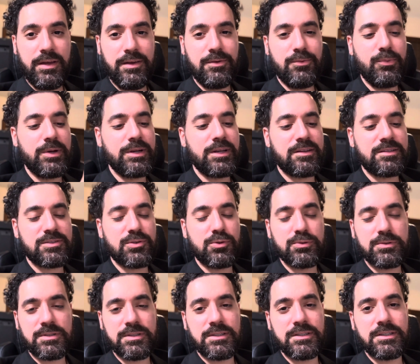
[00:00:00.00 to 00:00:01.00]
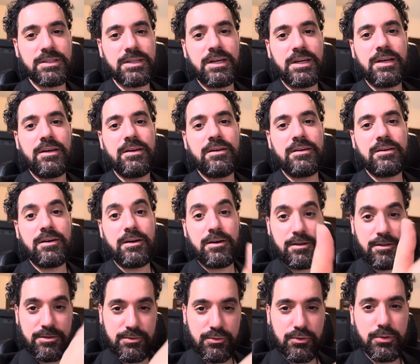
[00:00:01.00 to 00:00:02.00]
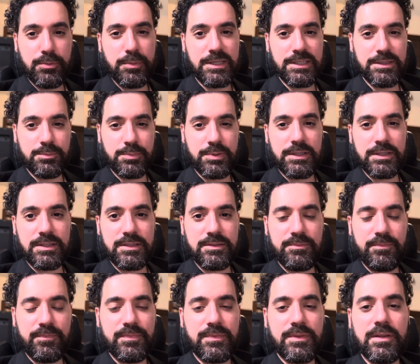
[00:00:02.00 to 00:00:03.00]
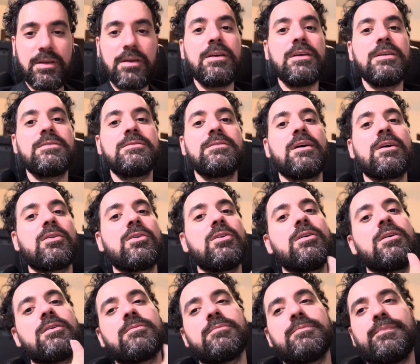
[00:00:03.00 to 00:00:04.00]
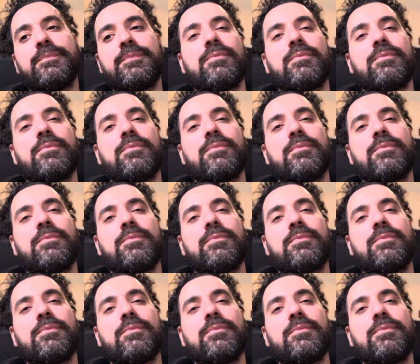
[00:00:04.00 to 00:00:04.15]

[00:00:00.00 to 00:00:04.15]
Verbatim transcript: when the Sultan threw him in the pit, he's like, look,